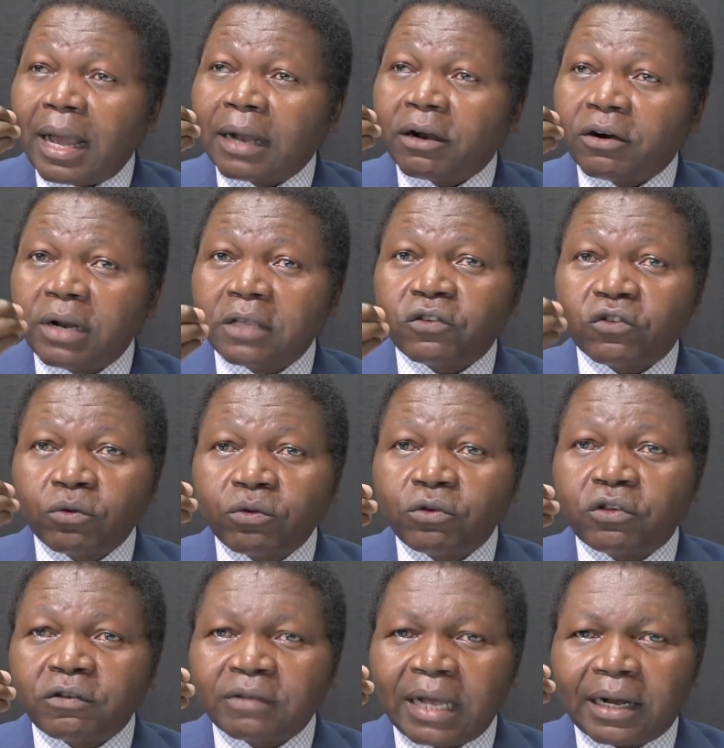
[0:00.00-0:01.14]
create
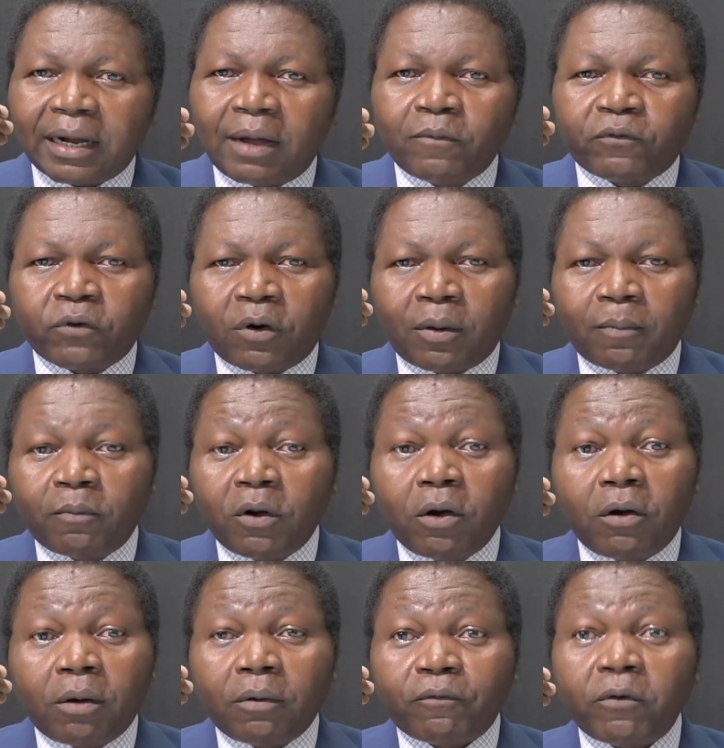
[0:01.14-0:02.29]
solutions that come from
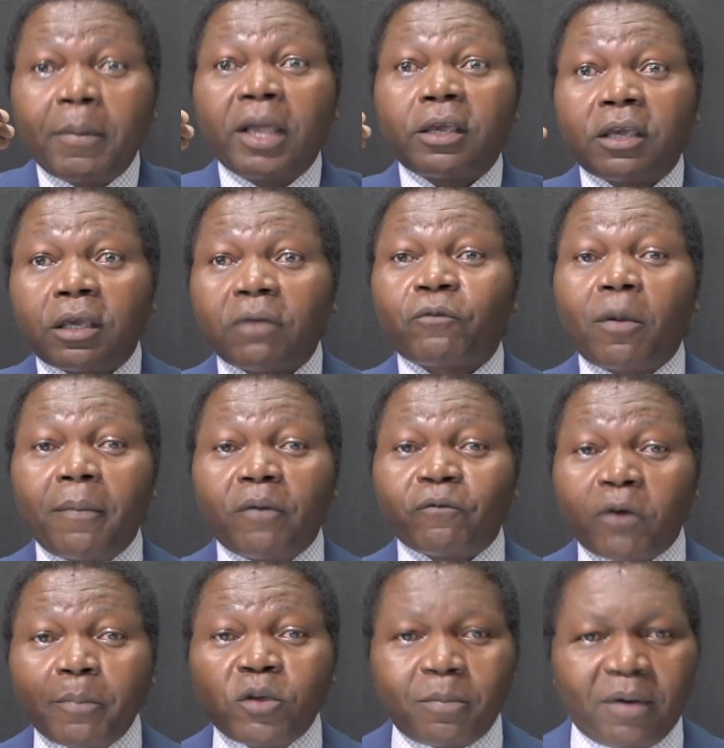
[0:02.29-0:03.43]

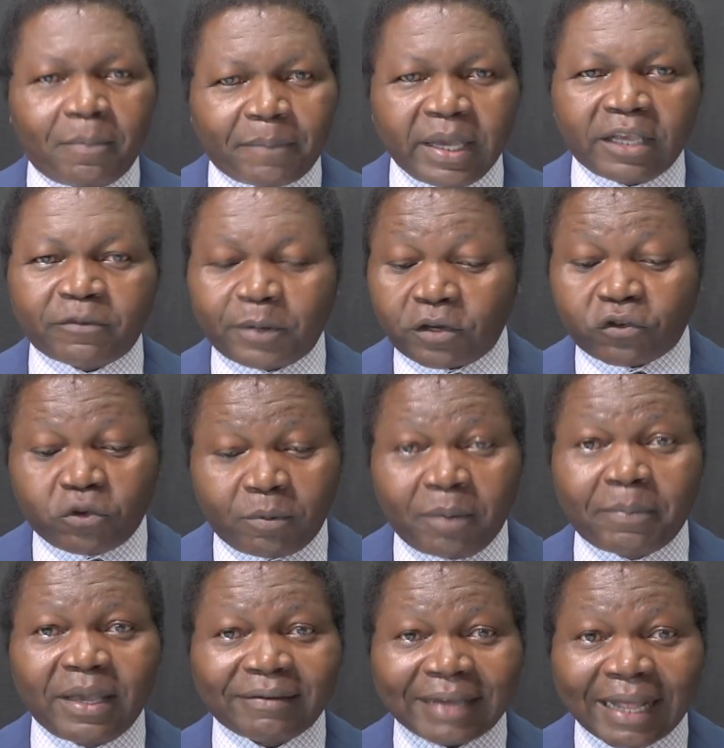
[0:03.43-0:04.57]
human beings, because human
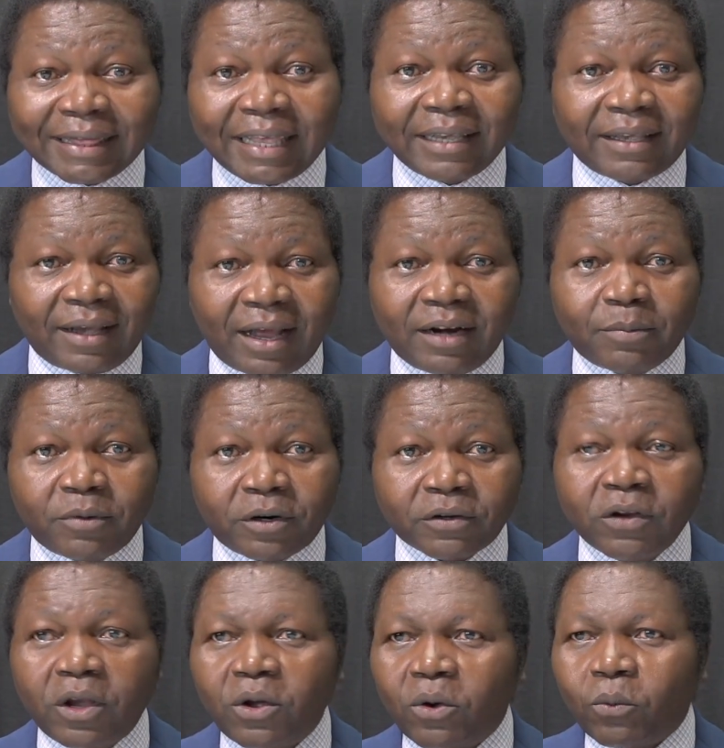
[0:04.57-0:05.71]
beings are thinking animals,
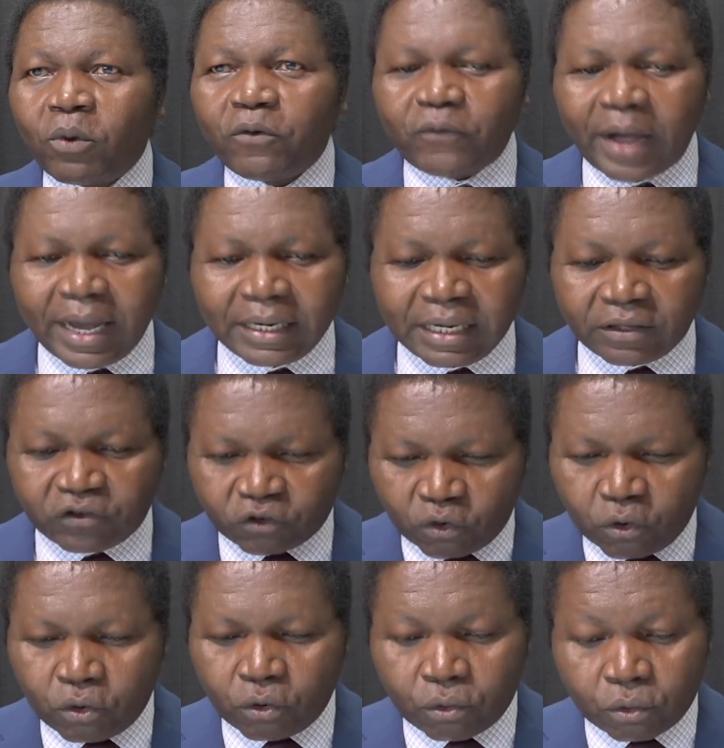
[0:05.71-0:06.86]
we find it
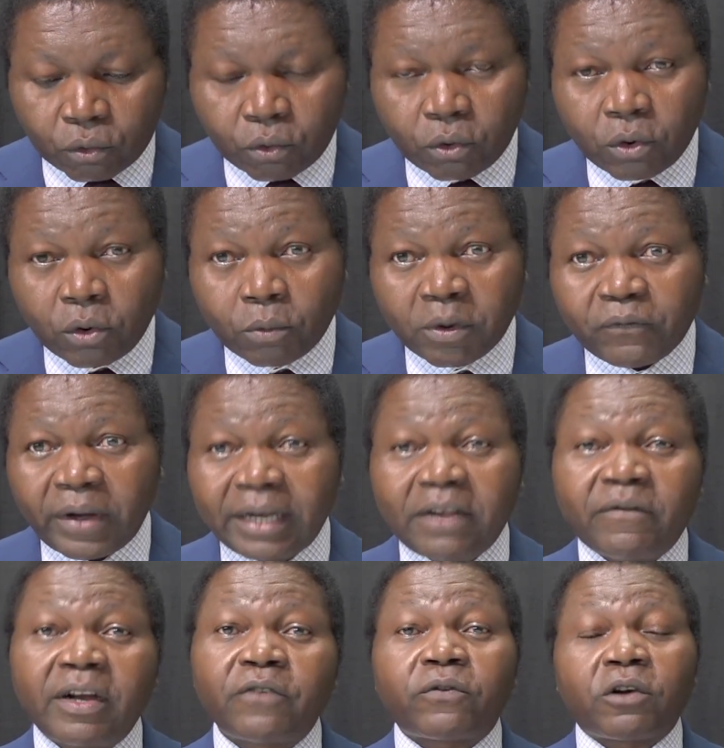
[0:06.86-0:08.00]

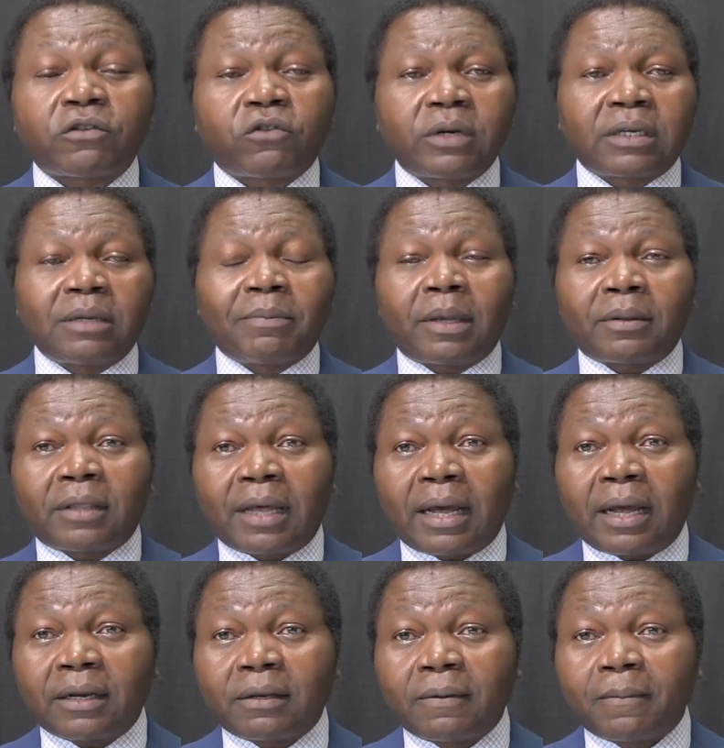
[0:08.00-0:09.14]
very frustrating
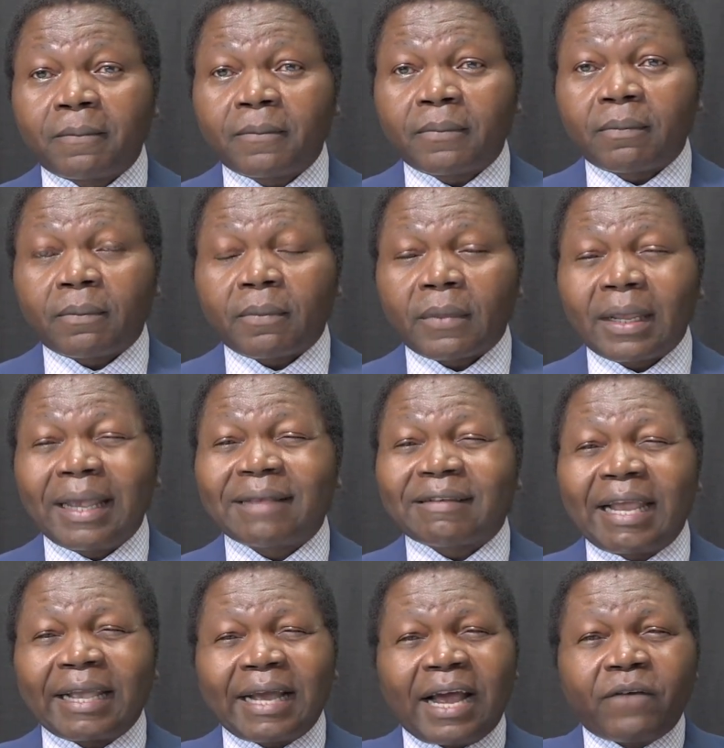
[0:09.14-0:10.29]
that it's
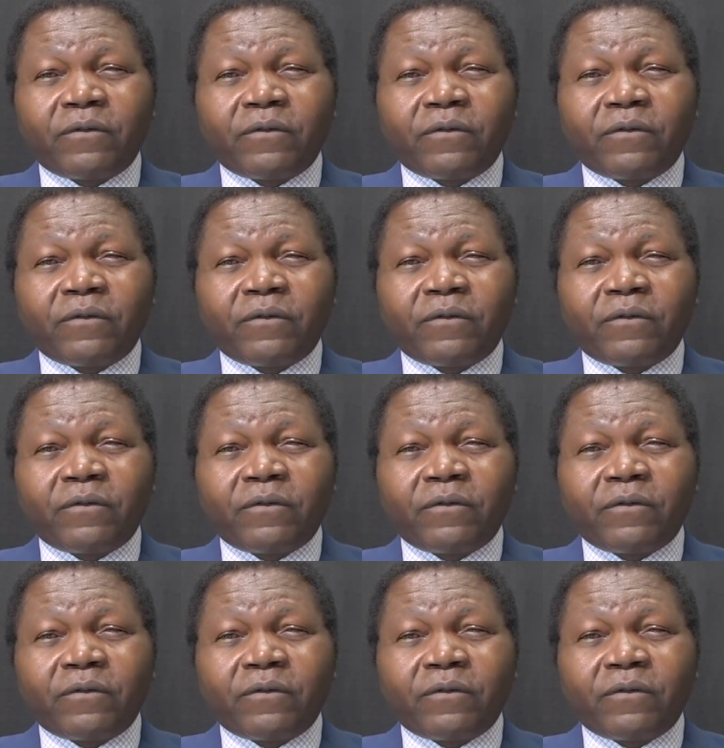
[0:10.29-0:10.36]
like